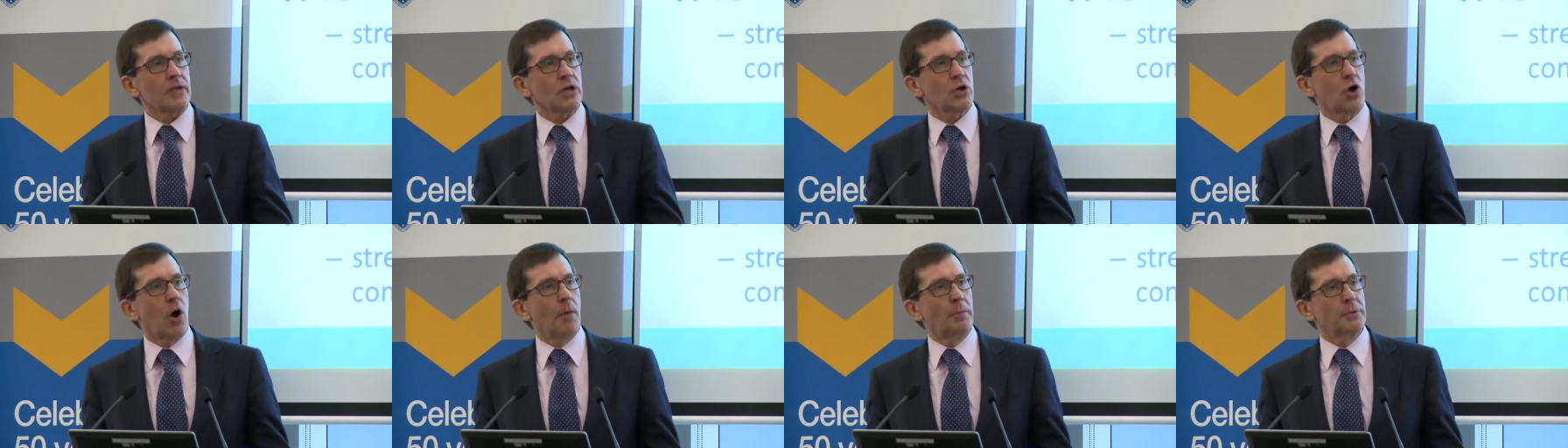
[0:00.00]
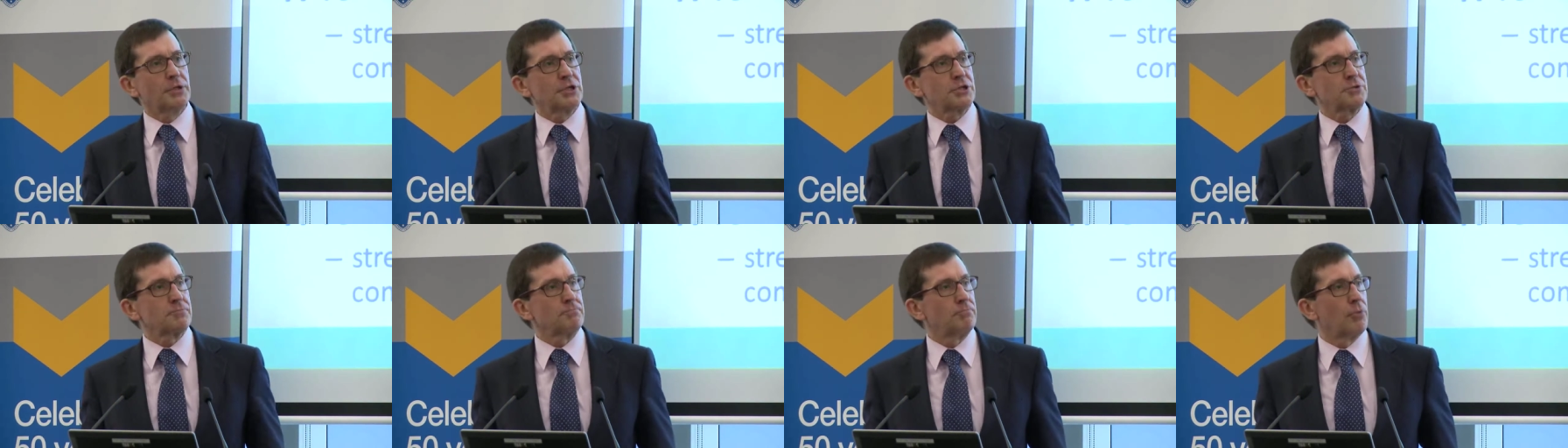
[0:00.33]

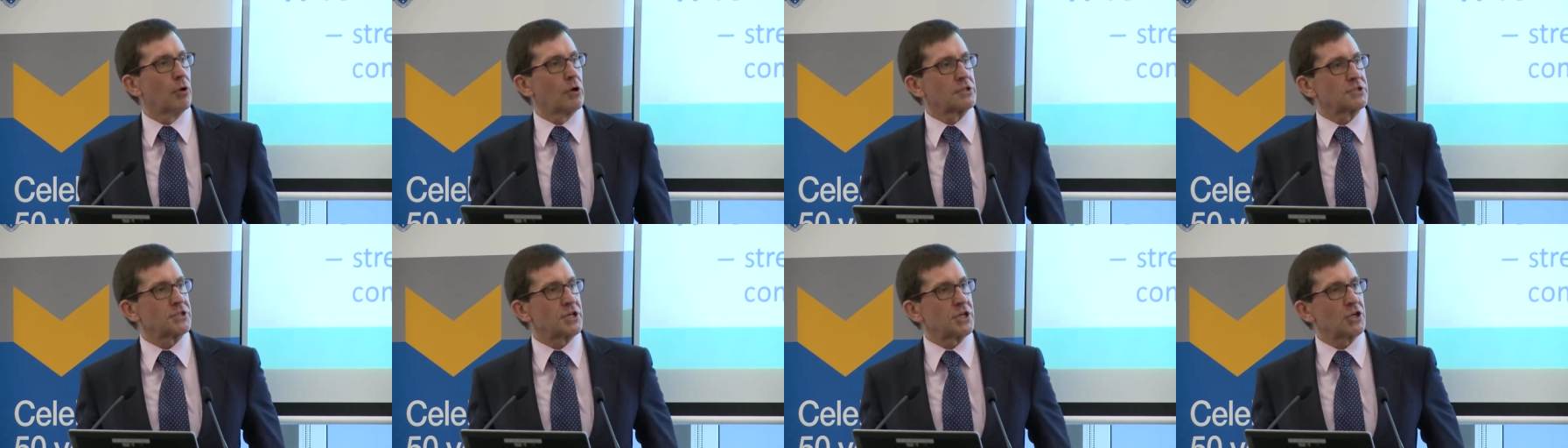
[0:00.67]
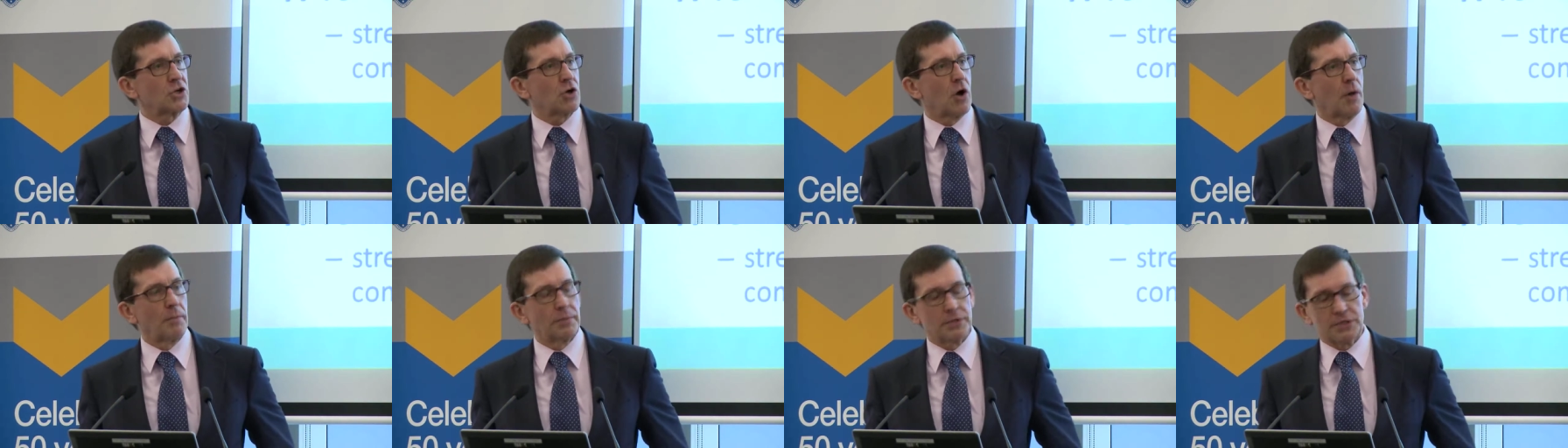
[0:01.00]
Competition policy and
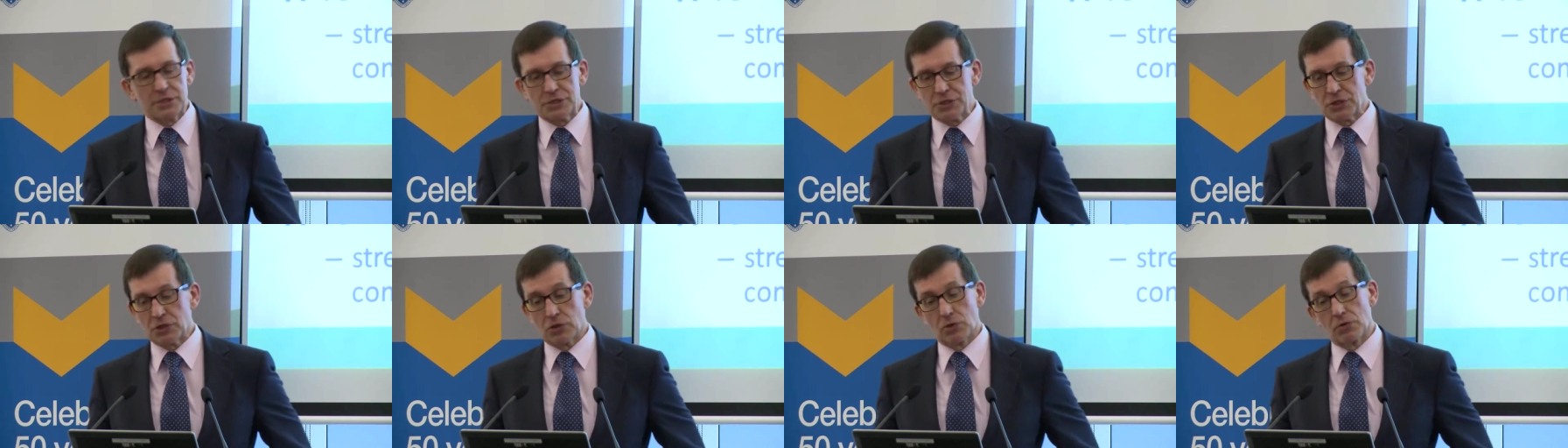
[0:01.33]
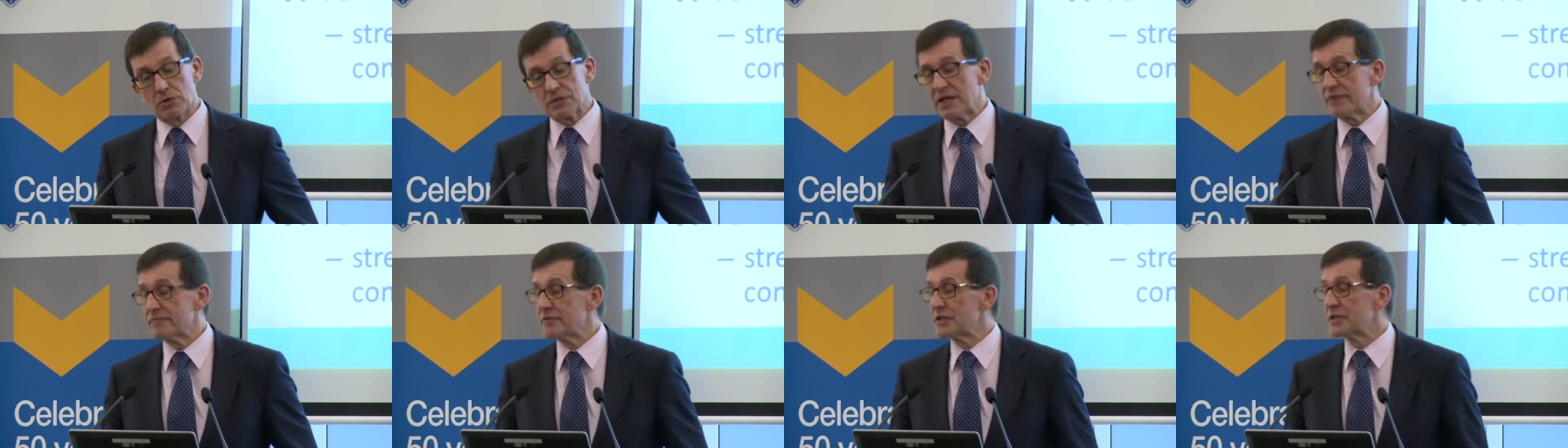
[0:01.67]
competition law,
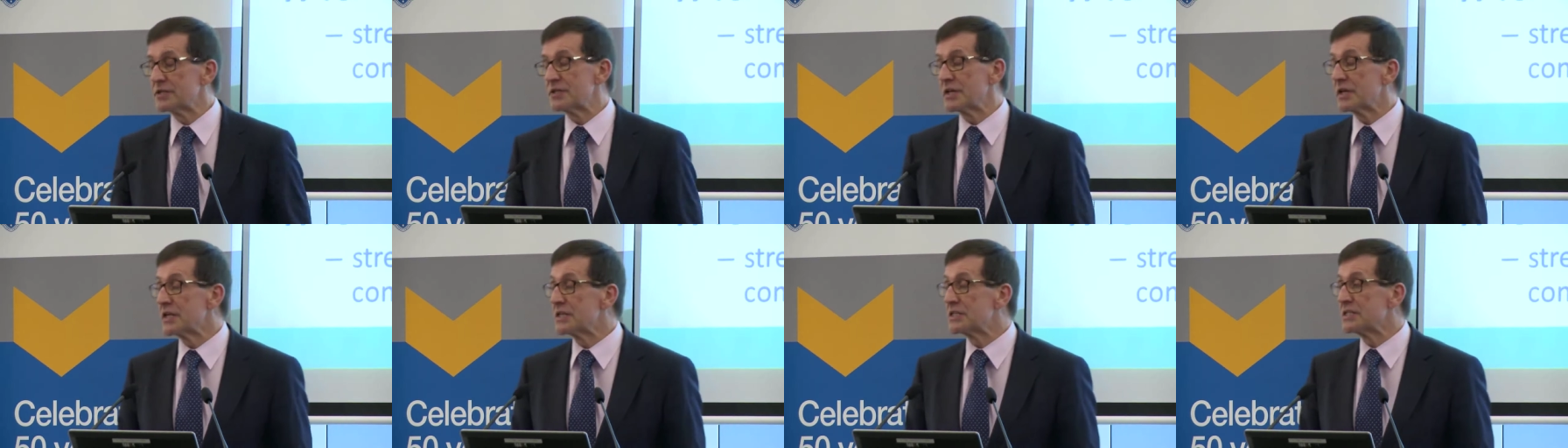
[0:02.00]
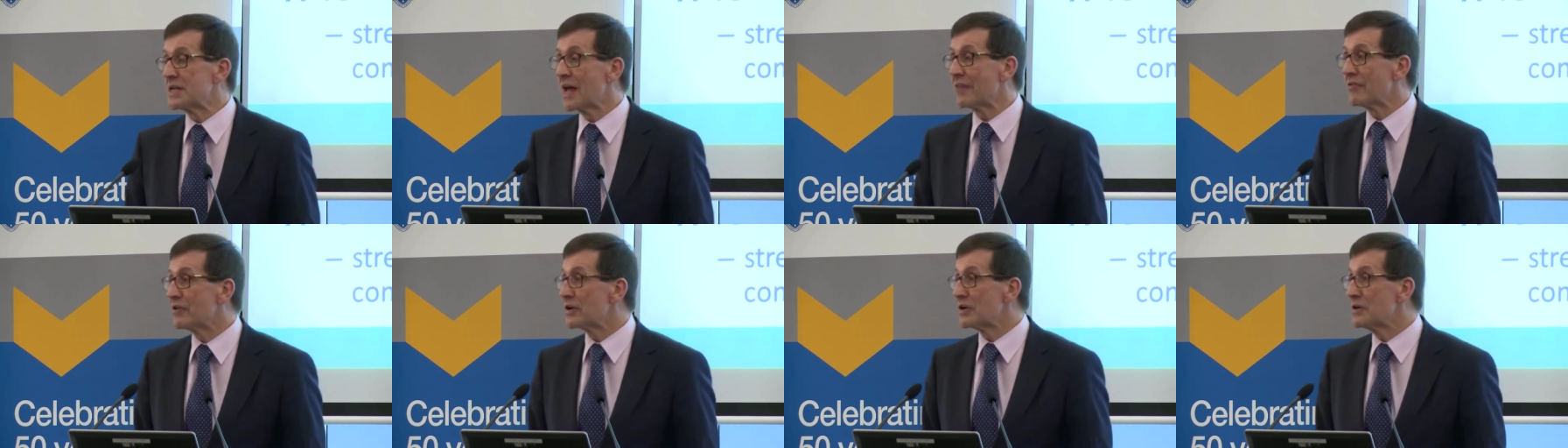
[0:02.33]
as I've just said, is
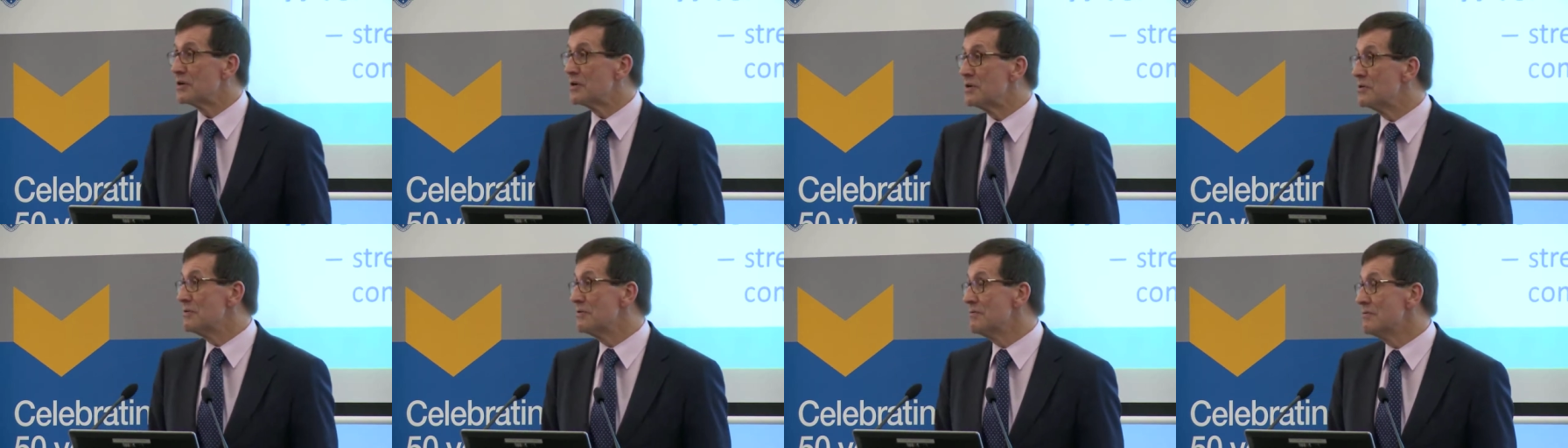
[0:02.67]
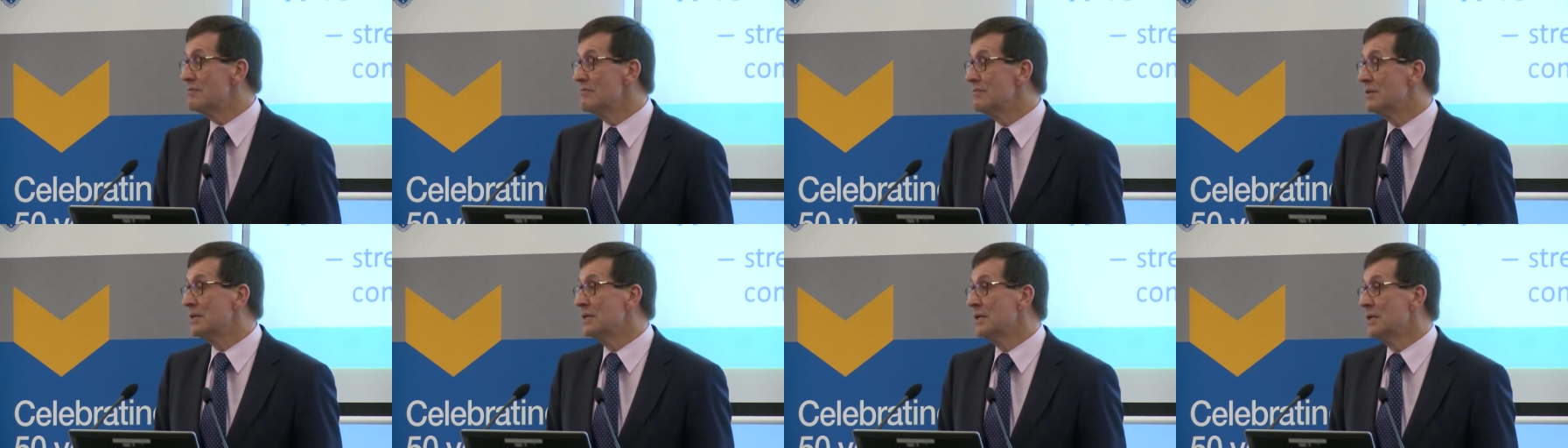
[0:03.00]
nothing
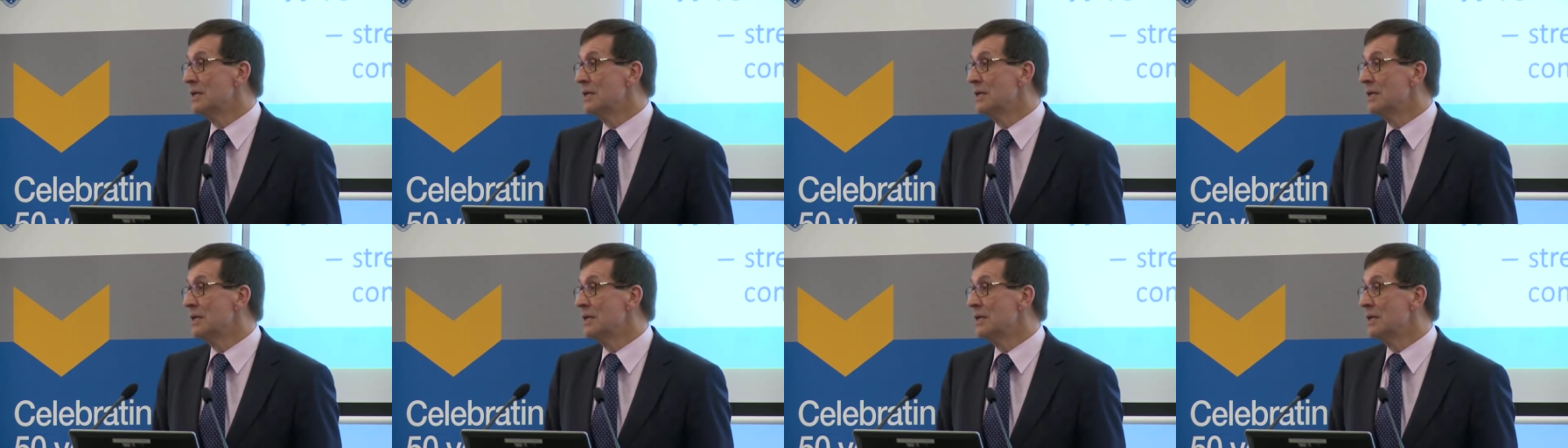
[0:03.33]
new.